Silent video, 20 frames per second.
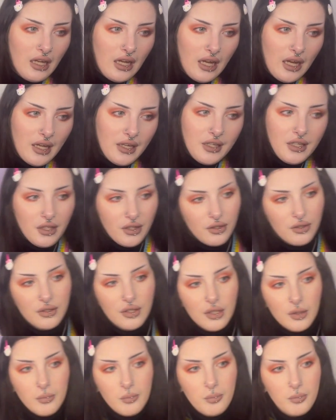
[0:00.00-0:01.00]
any
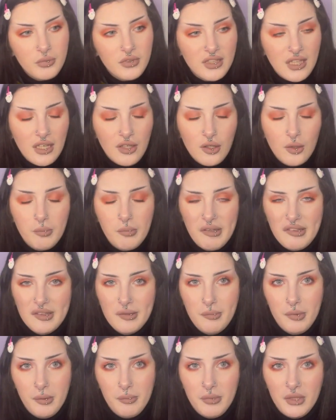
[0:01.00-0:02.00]
lumps that could
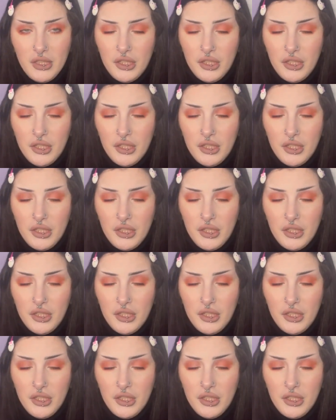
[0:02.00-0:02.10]
possibly be